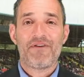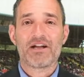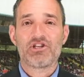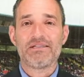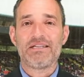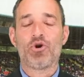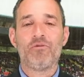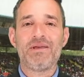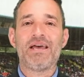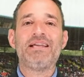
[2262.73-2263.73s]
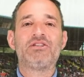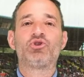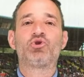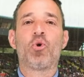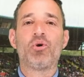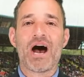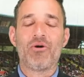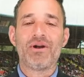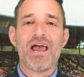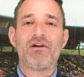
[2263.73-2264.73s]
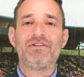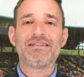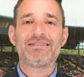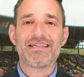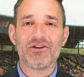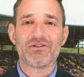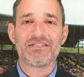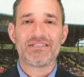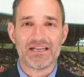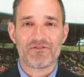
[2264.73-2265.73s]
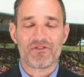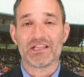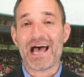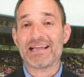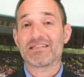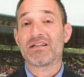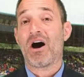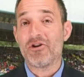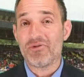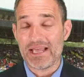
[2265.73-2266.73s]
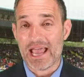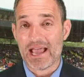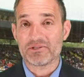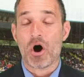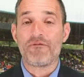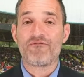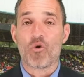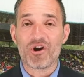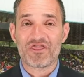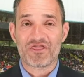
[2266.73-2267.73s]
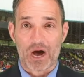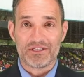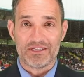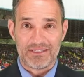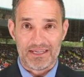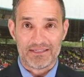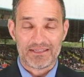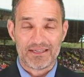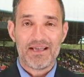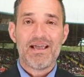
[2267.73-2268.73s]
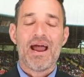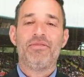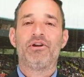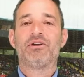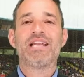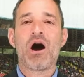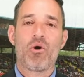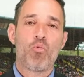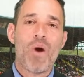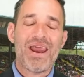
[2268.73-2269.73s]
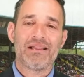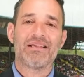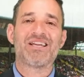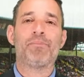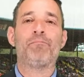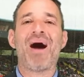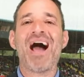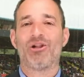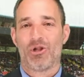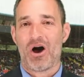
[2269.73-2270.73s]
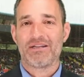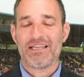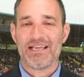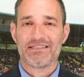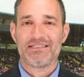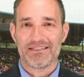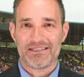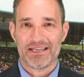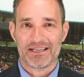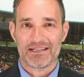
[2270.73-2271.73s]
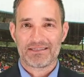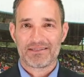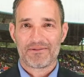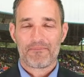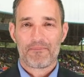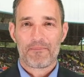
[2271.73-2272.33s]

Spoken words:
In fact, Jesse told me that he's sold out every single seat for the last 100 games, all 4,000 seats. And there's now a waiting list a mile long to get season tickets.